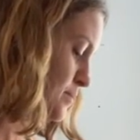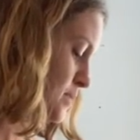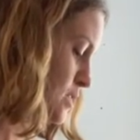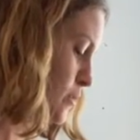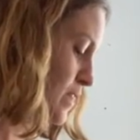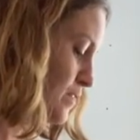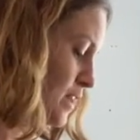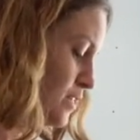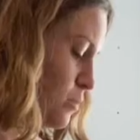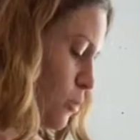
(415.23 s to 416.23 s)
So even
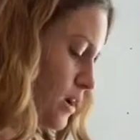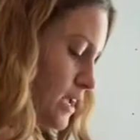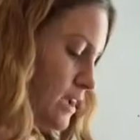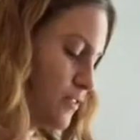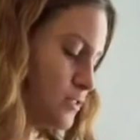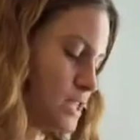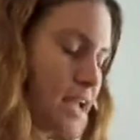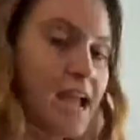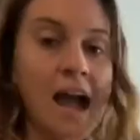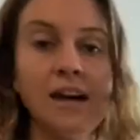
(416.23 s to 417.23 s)
in the morning, if you
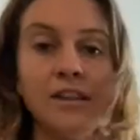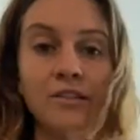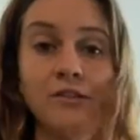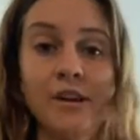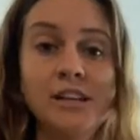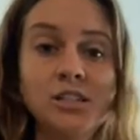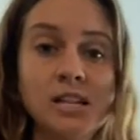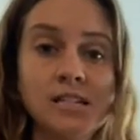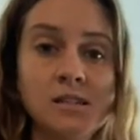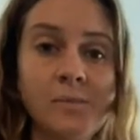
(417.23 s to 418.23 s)
take it out of the fridge
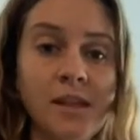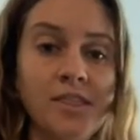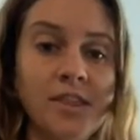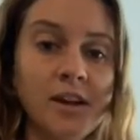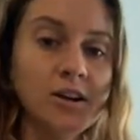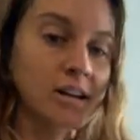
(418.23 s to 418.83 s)
and it's a bit thicker